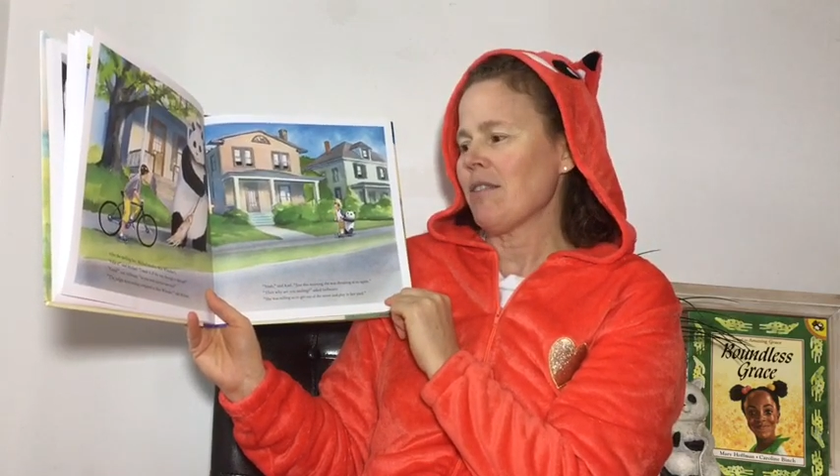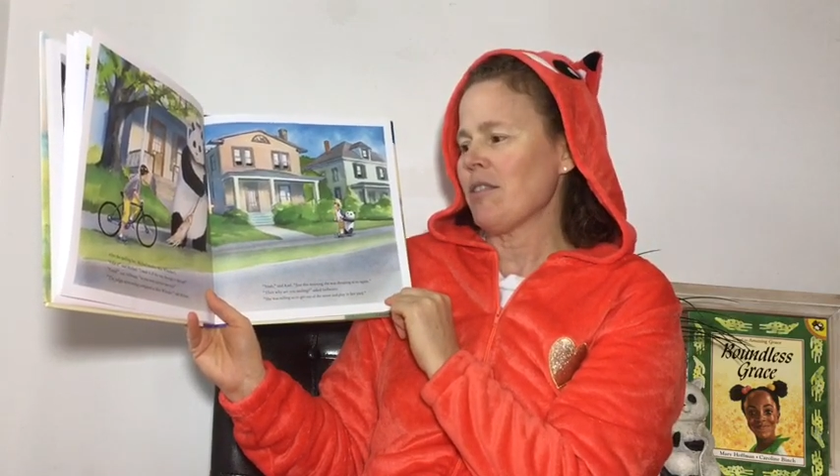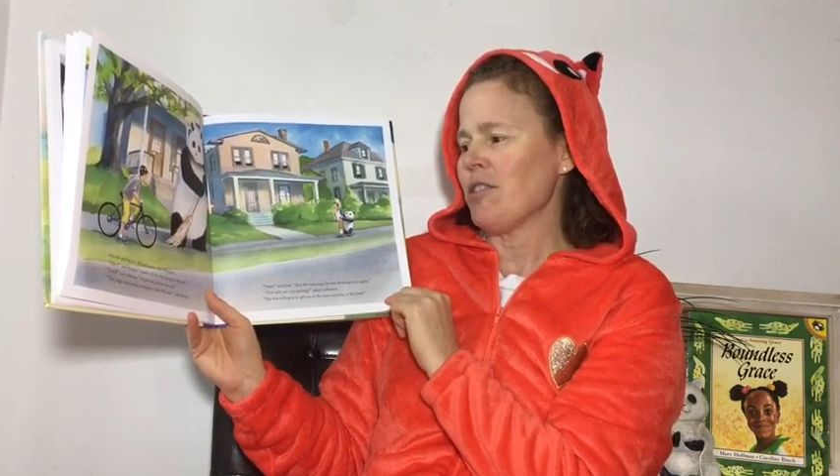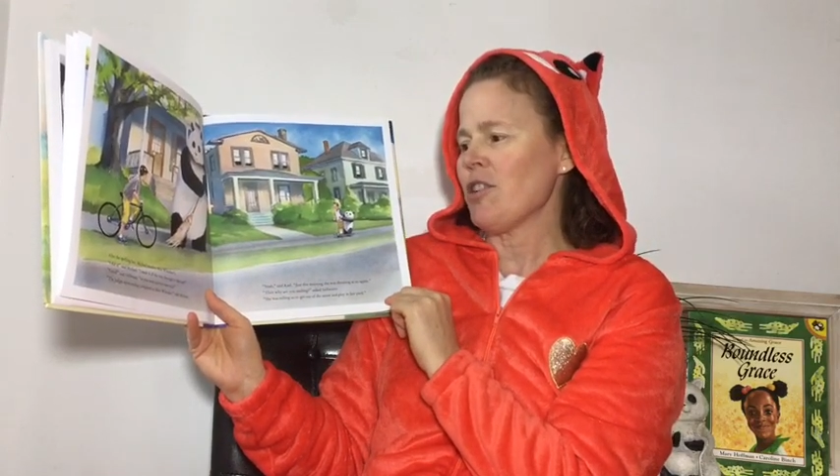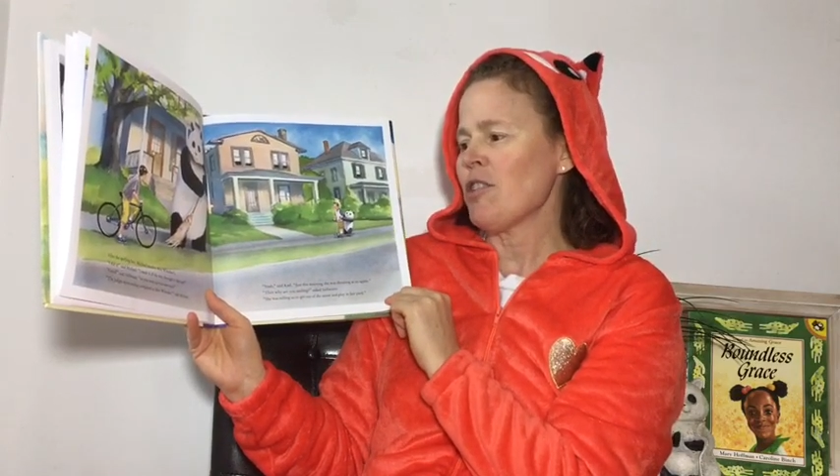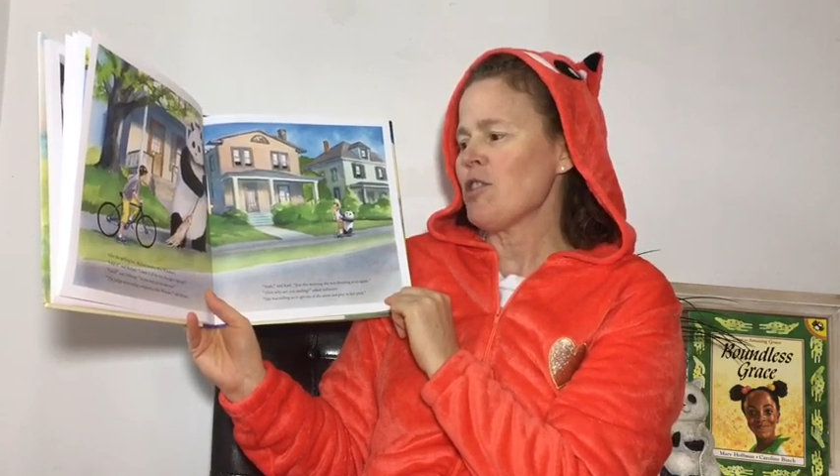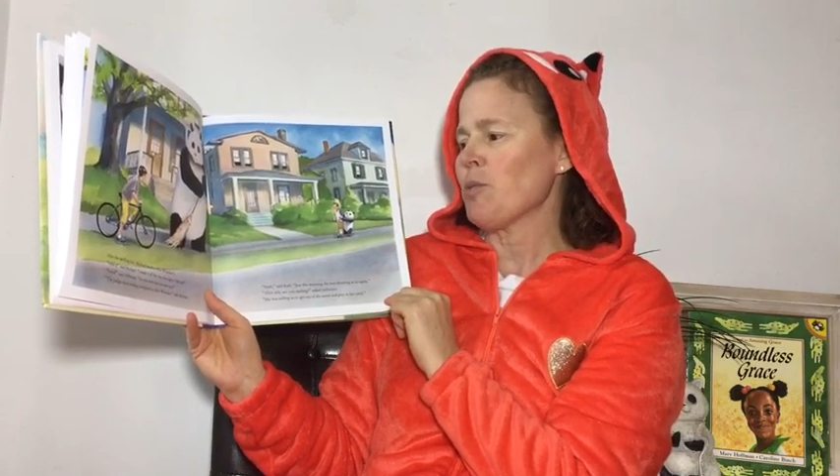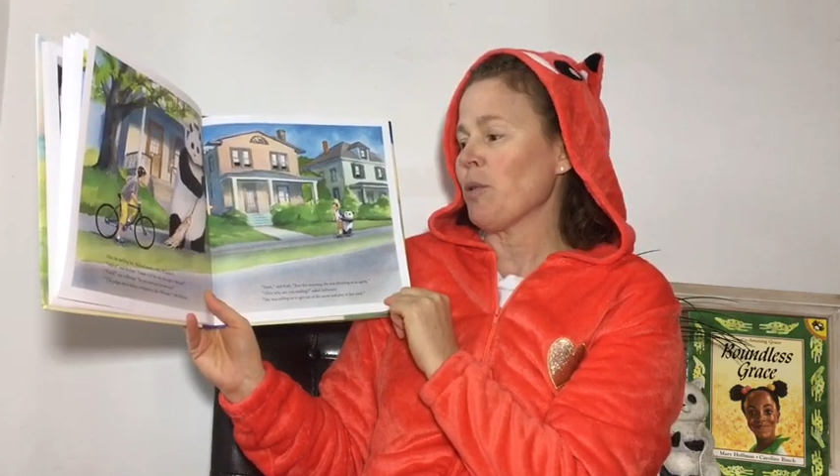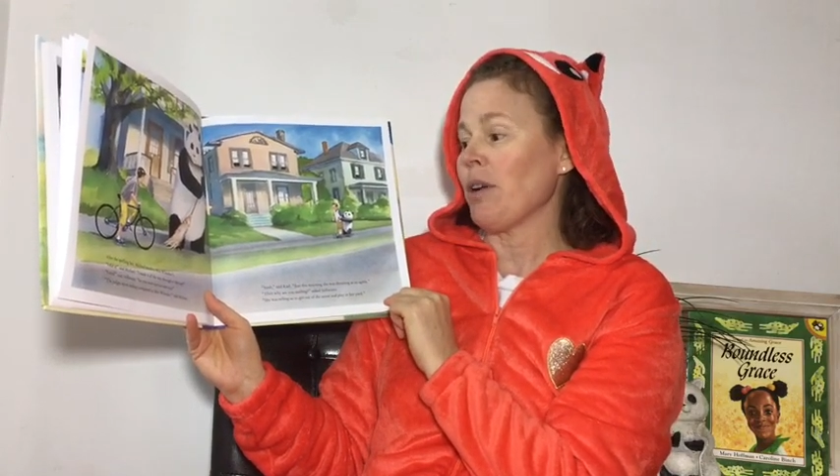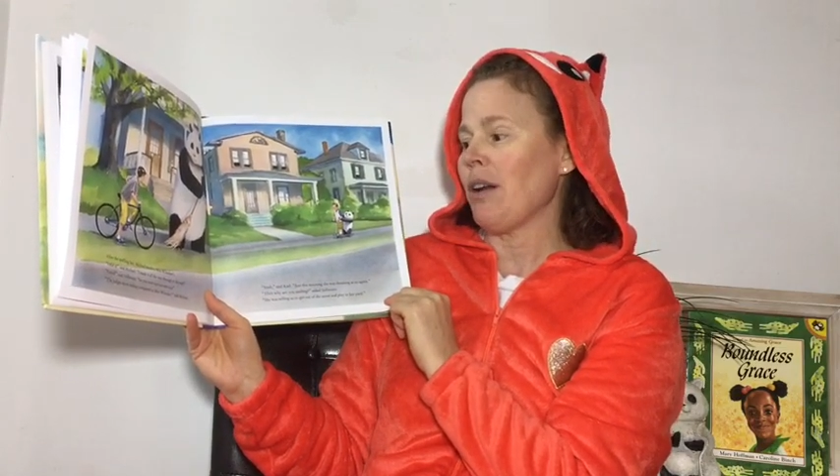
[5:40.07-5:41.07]
The judges
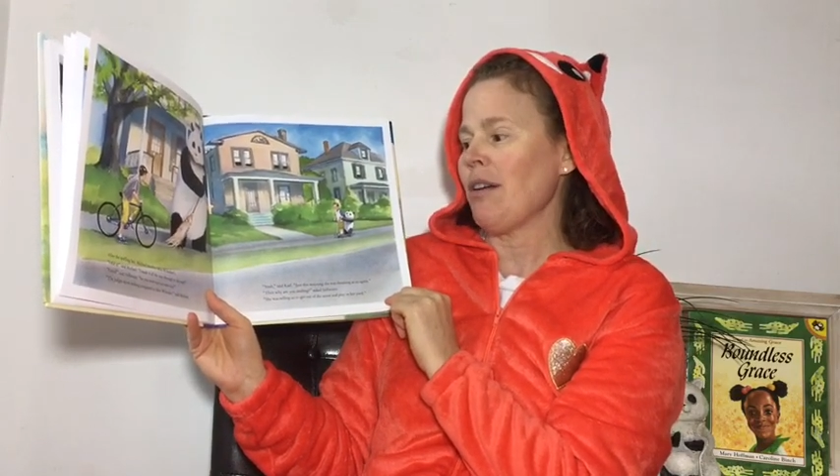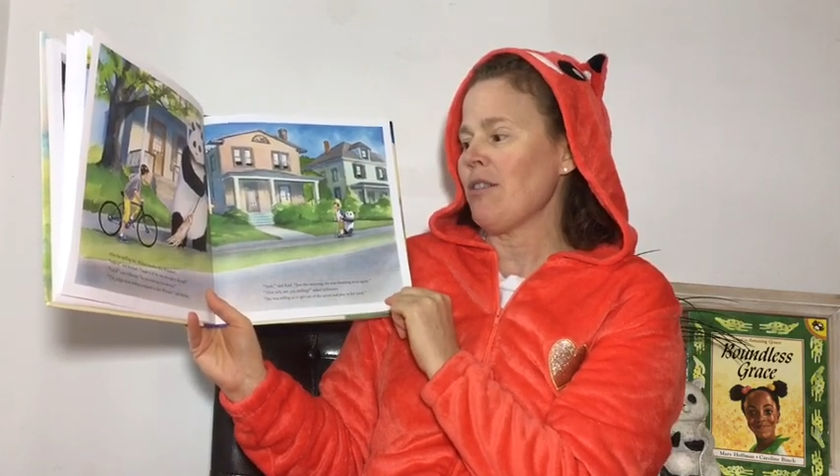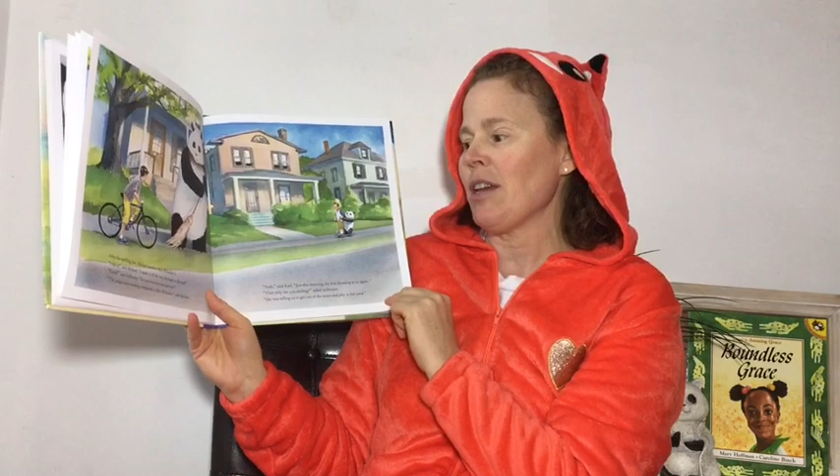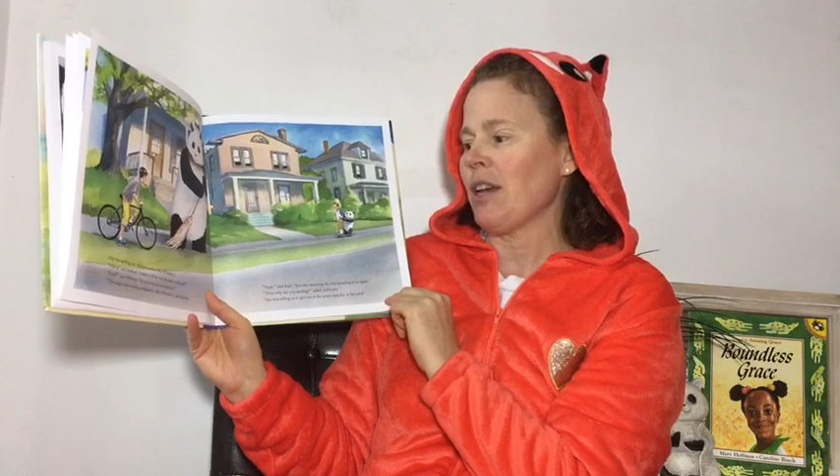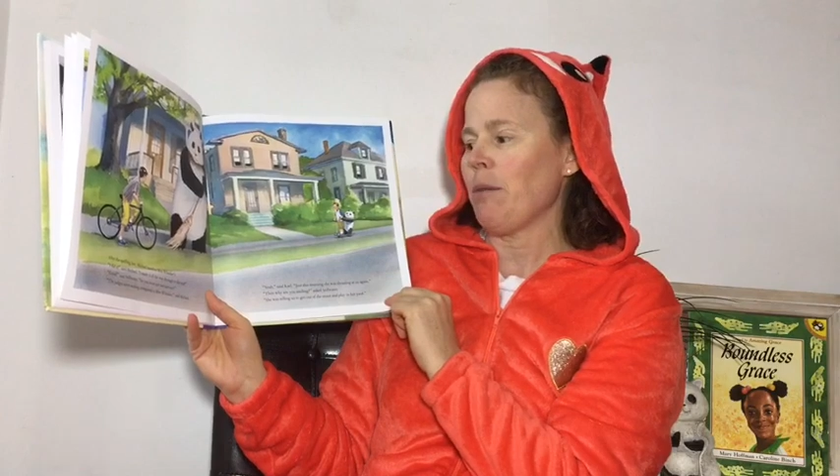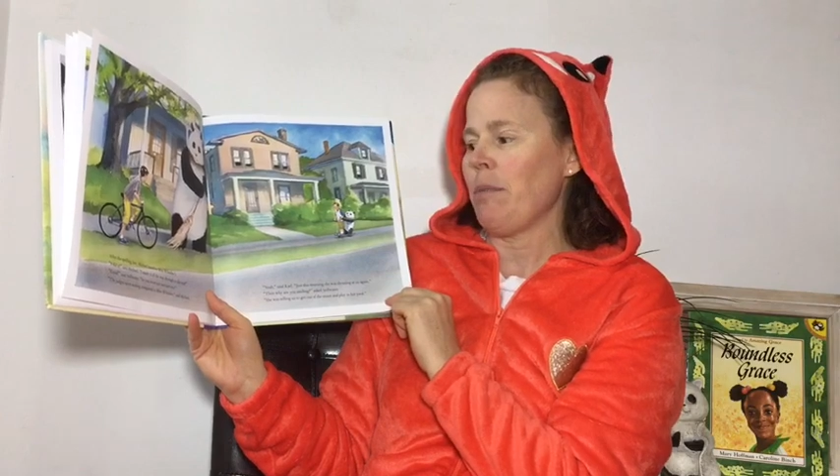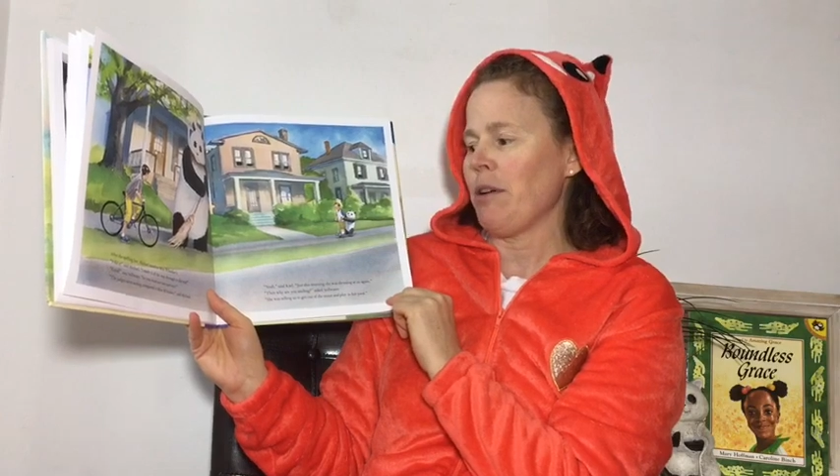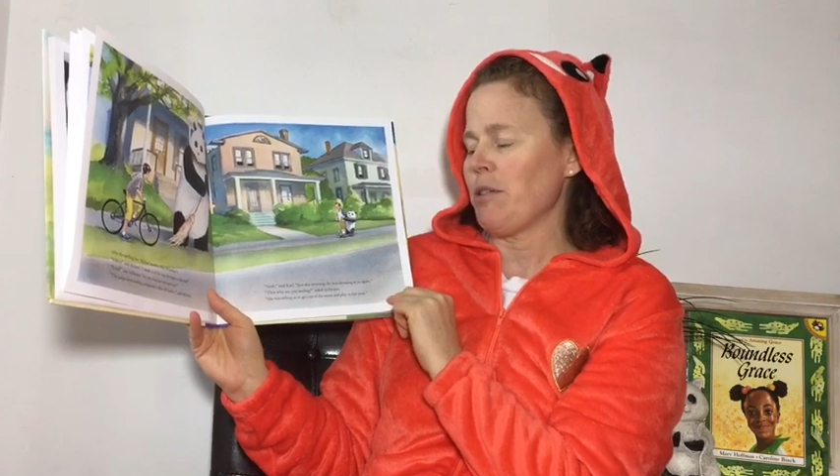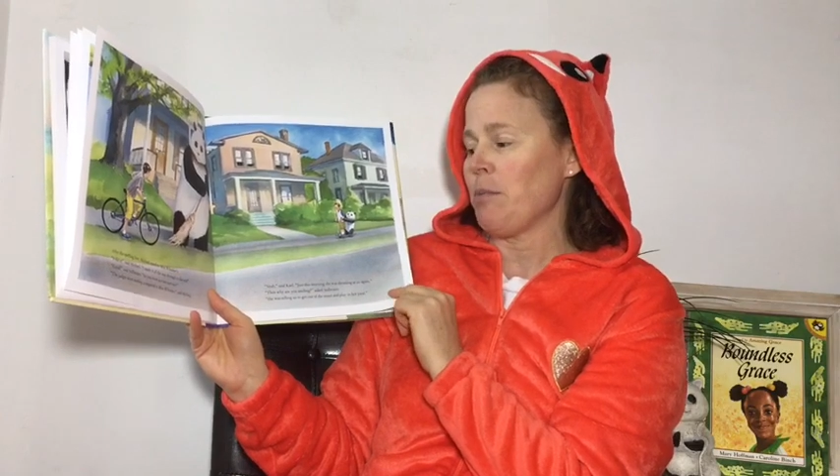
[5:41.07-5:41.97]
were nothing compared